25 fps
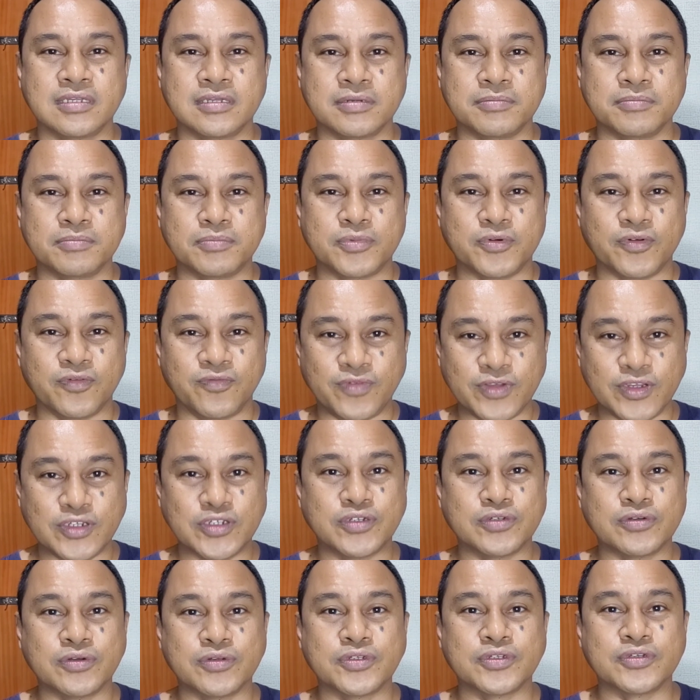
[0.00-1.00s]

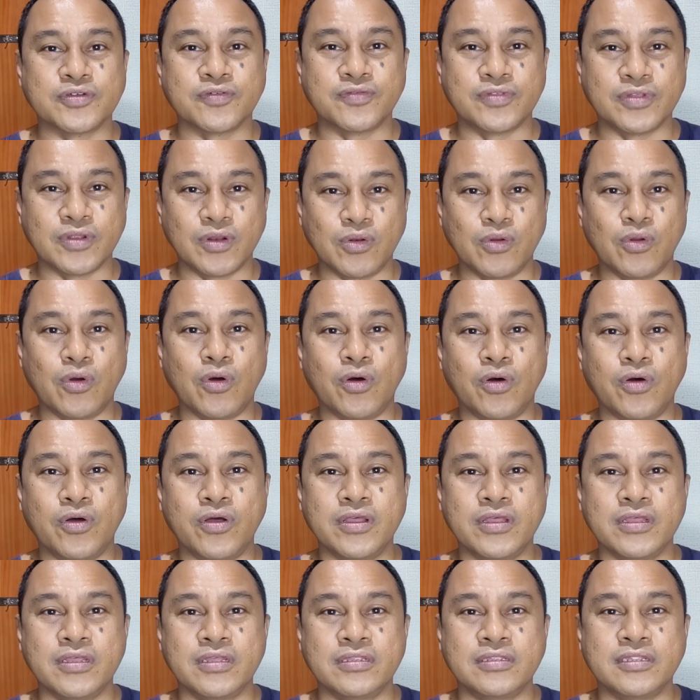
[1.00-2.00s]
provisions of the law
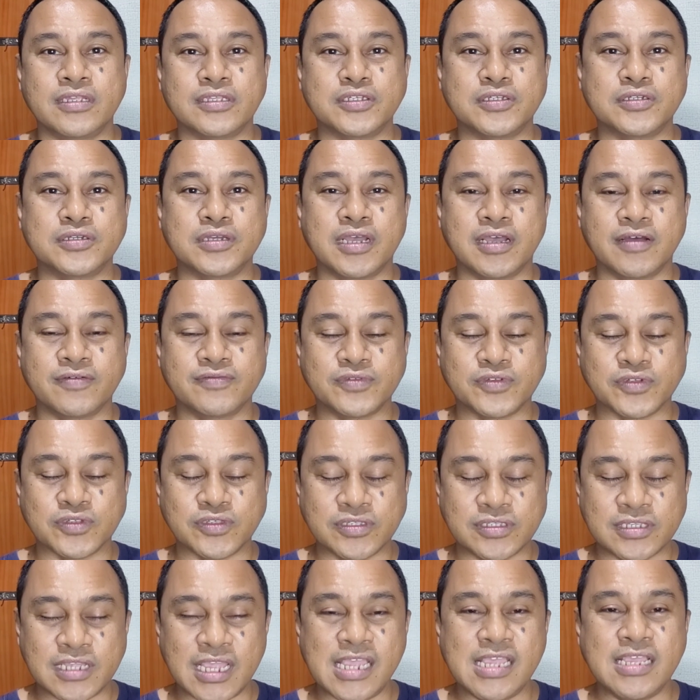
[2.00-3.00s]
that you have to
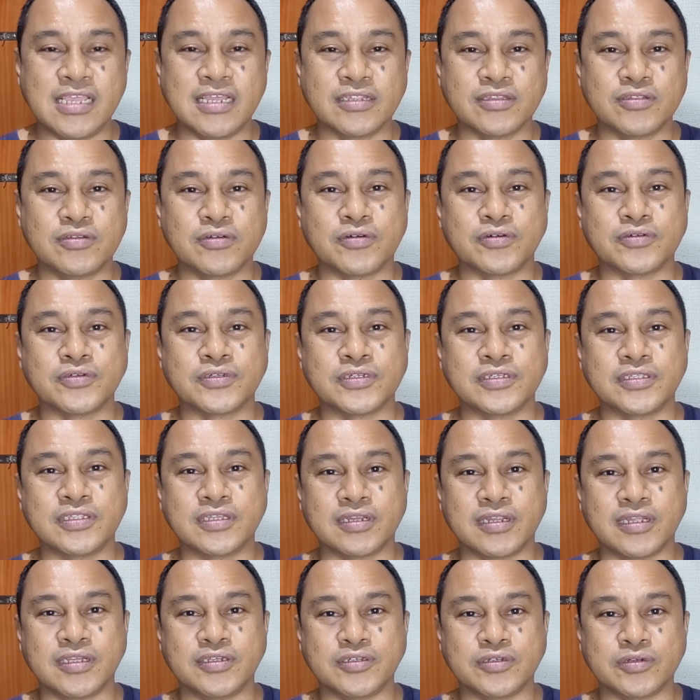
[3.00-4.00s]
take into
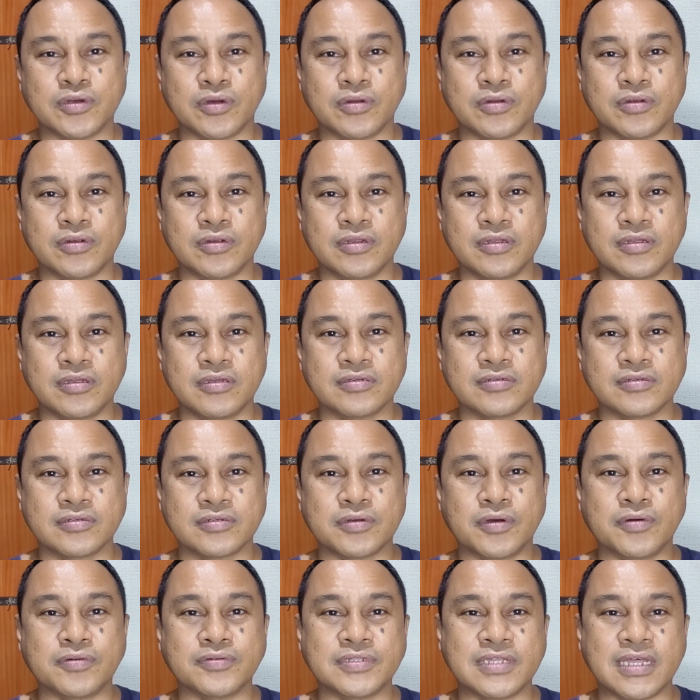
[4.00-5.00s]
consideration, so
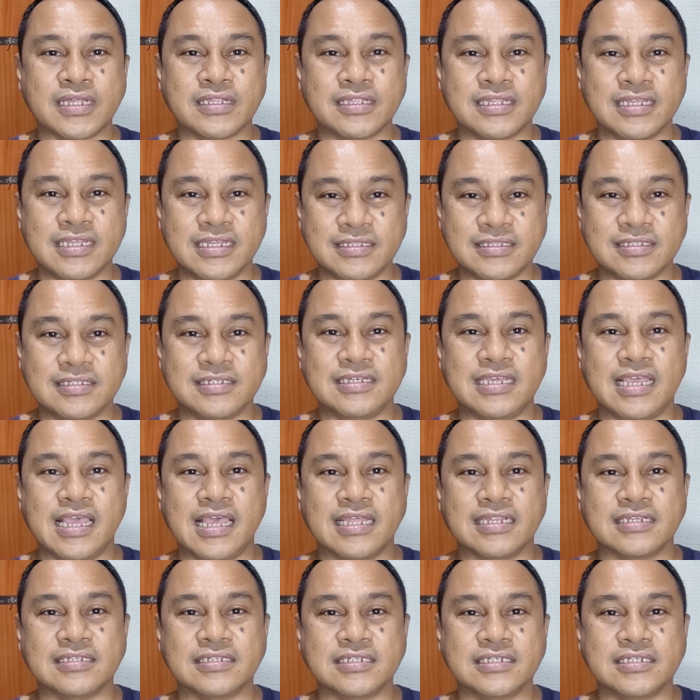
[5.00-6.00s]
that in the end